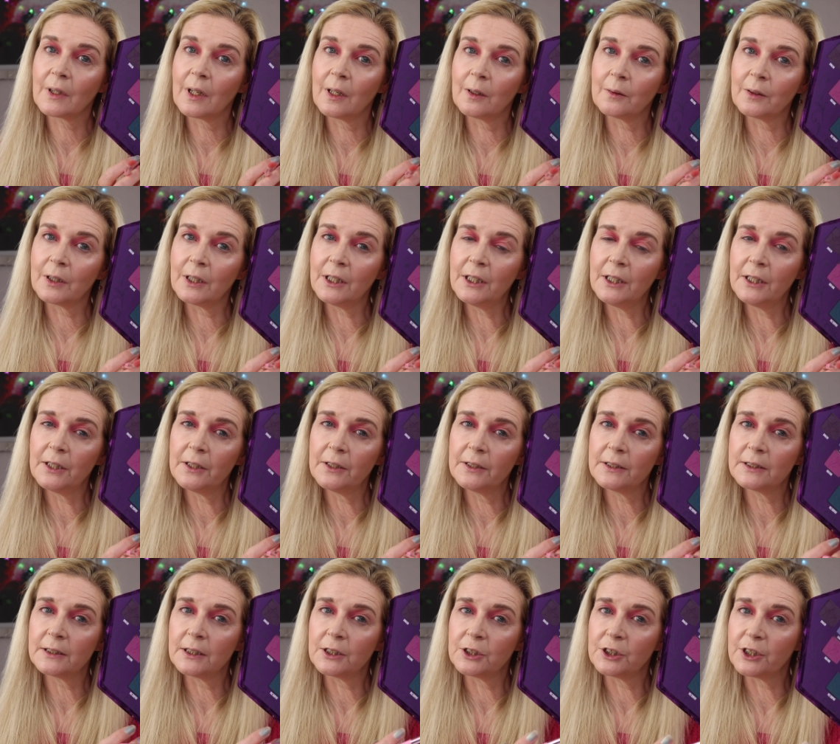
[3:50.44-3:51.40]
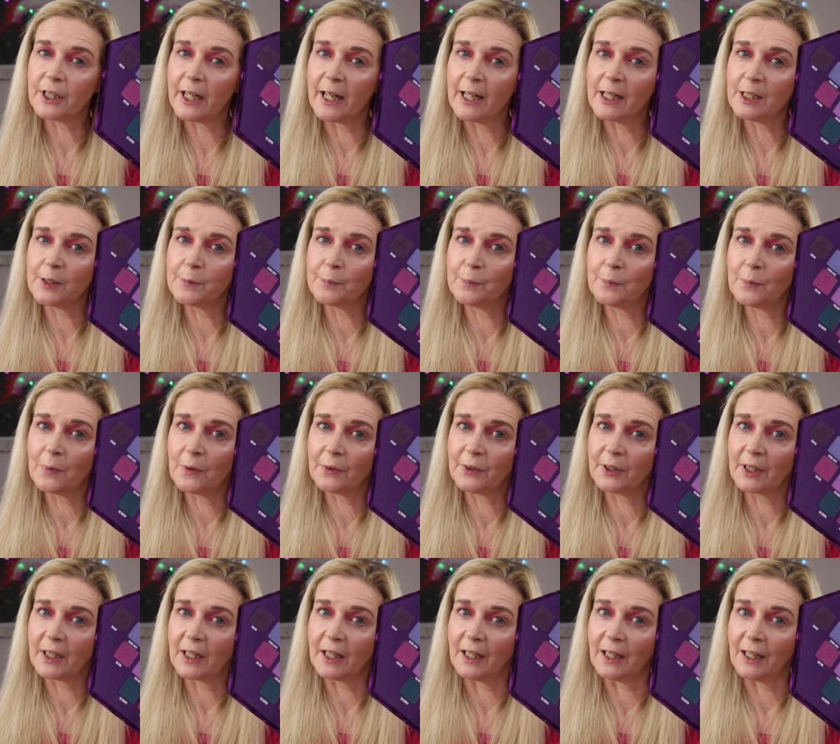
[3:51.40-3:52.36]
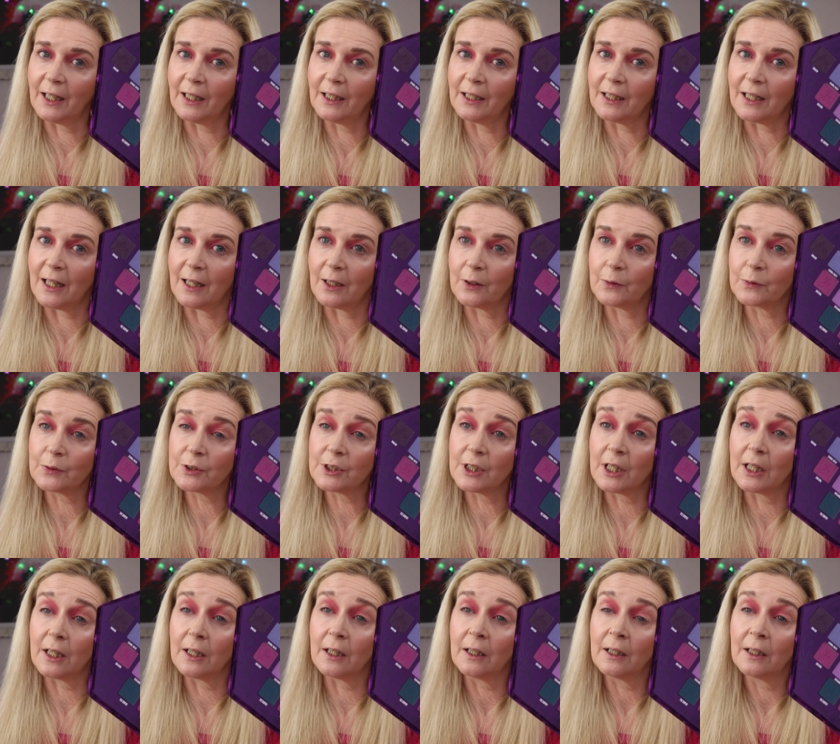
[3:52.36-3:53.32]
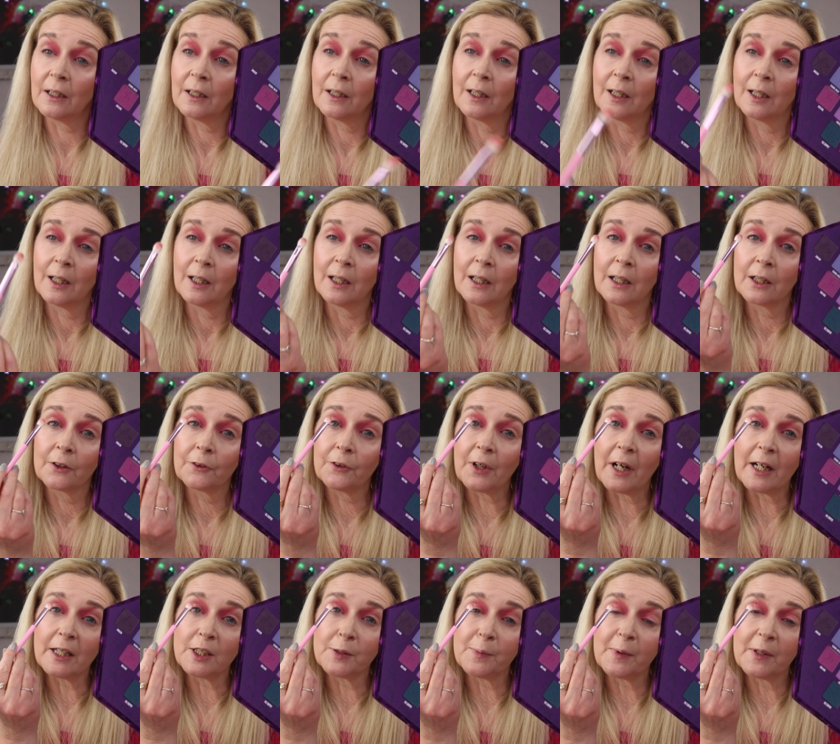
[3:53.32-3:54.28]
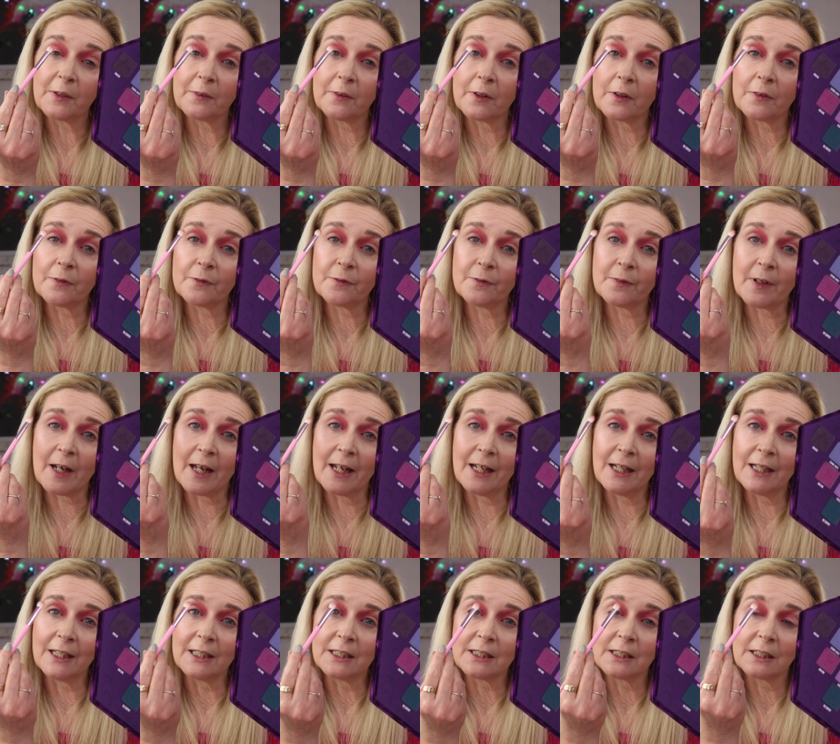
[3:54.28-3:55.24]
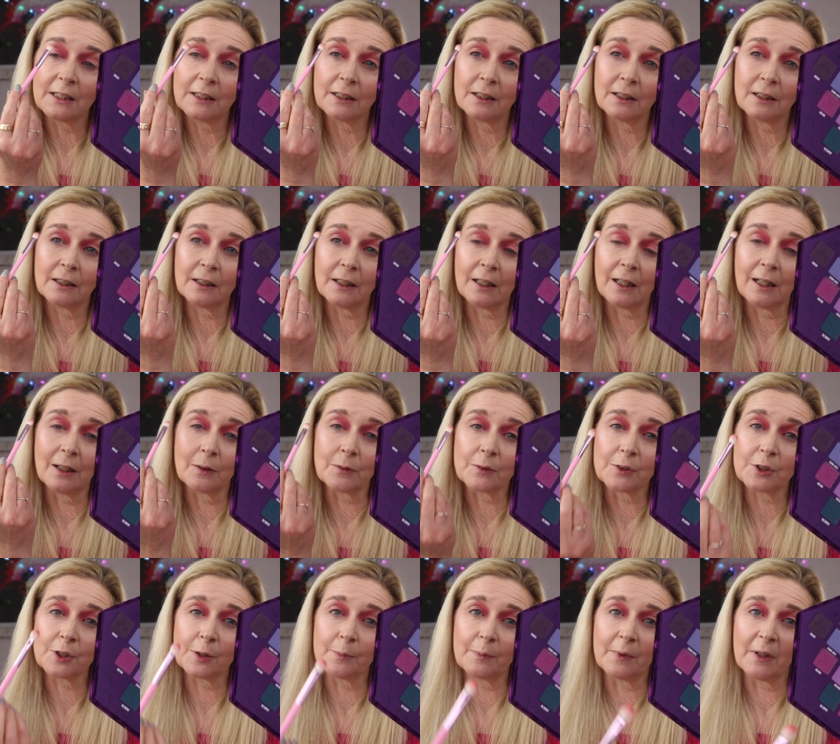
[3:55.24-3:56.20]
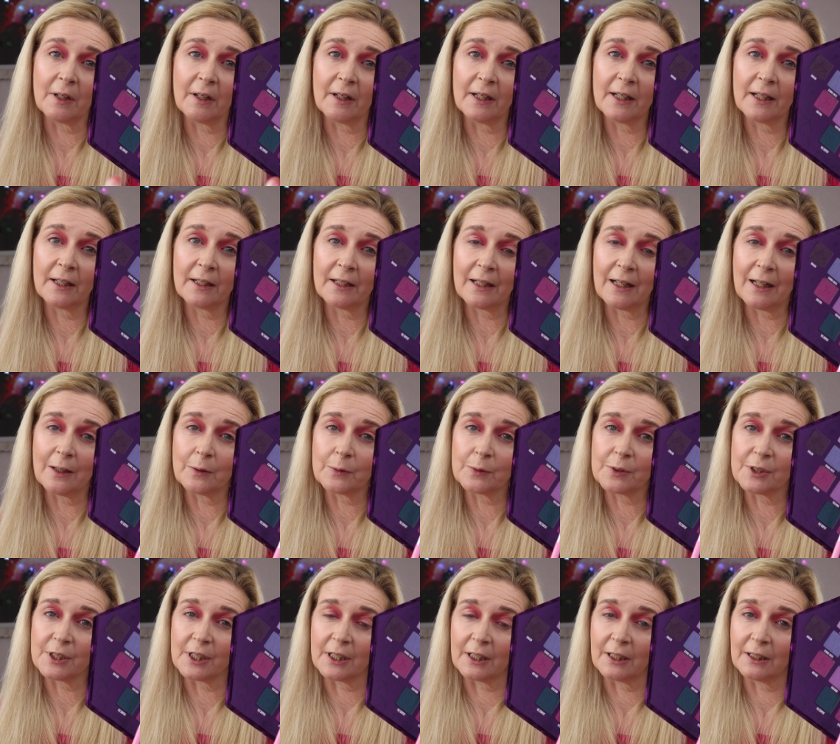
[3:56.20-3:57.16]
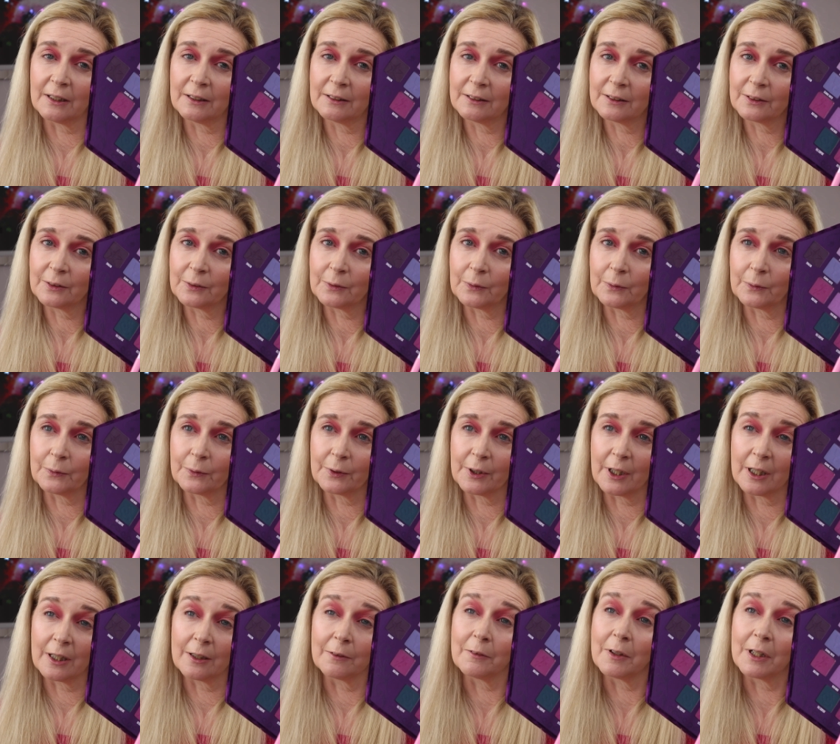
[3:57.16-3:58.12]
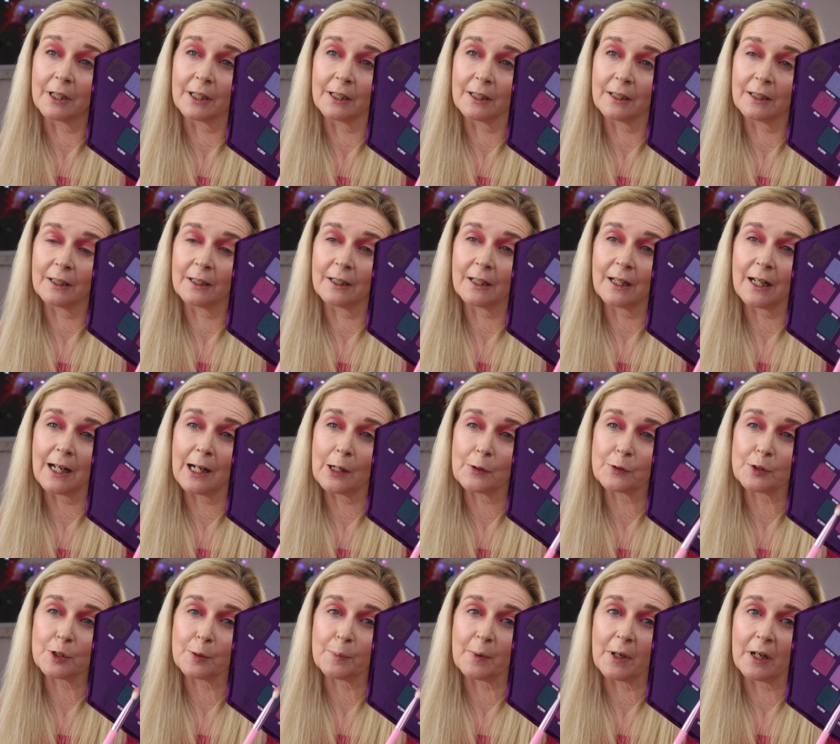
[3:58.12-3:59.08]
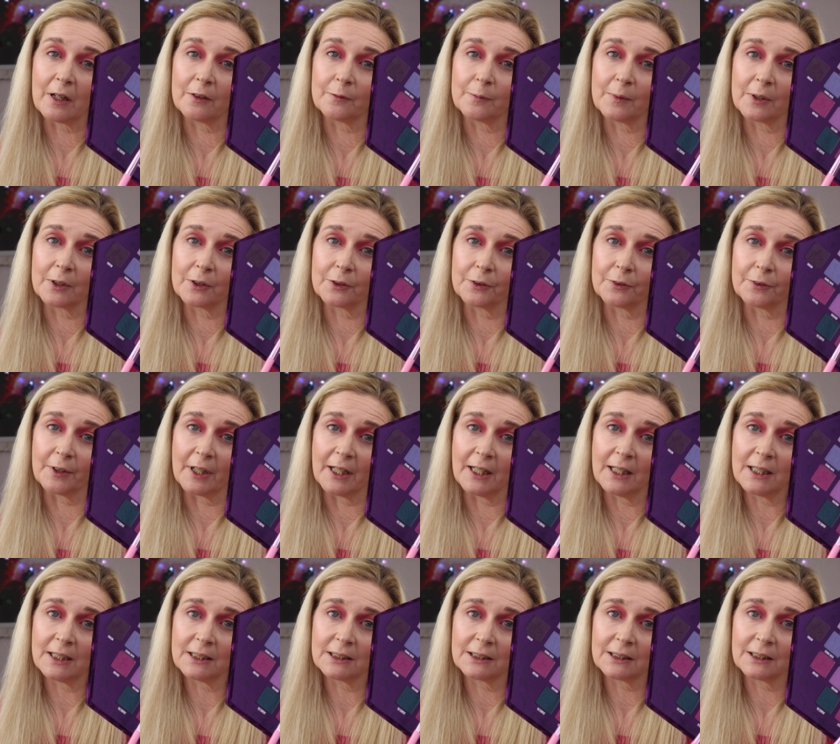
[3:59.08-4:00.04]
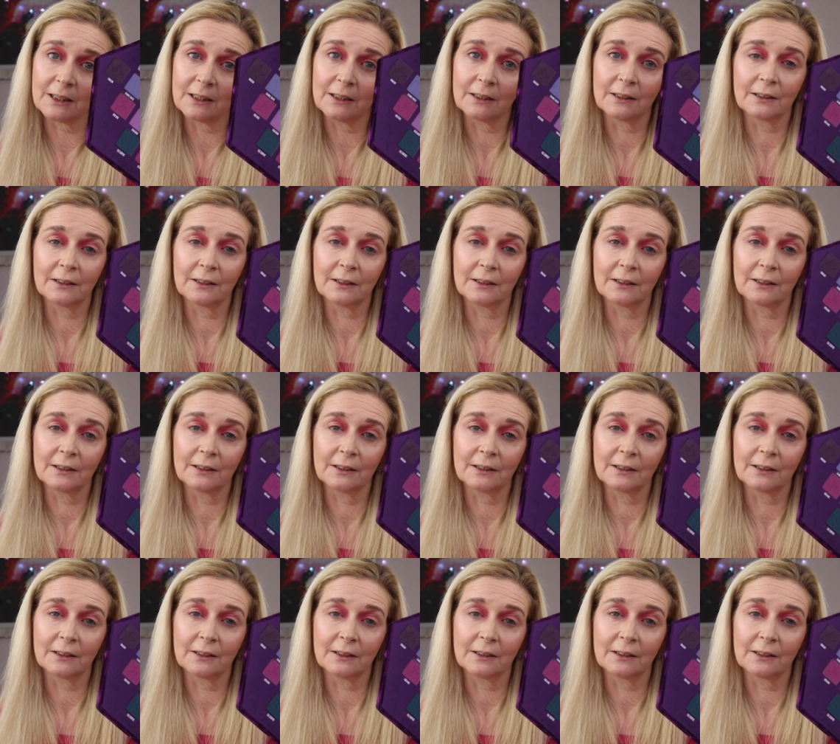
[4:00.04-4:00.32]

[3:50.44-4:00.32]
I'm going to use the shade Monarchy now to create a bit of a fade out to my outer corner and outer part of my crease.